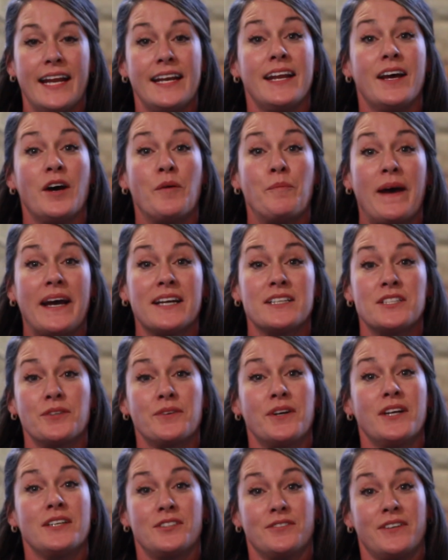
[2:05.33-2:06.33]
And now back
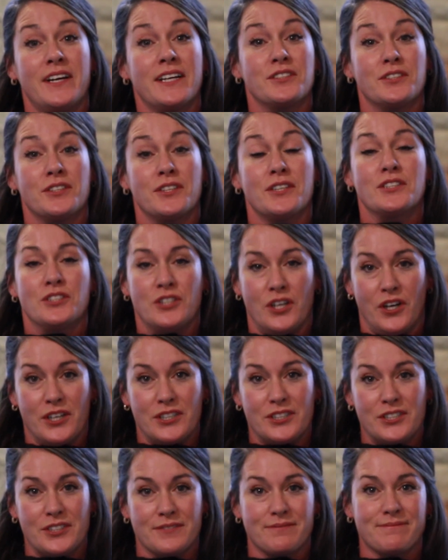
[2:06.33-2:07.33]
to our director,
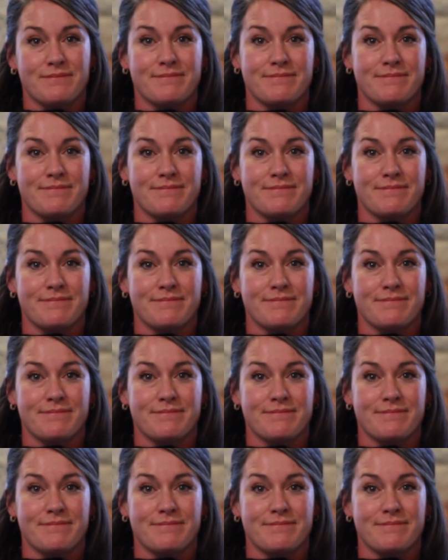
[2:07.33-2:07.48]
Josh.